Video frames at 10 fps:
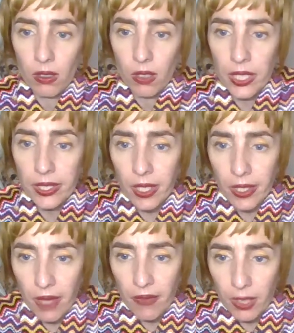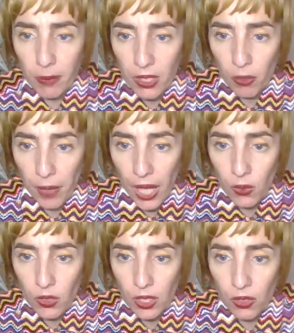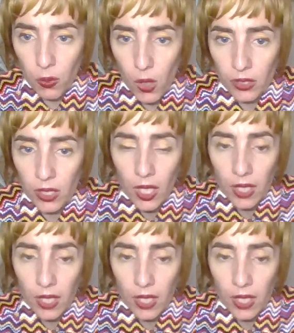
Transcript: Is he having a menopause or what?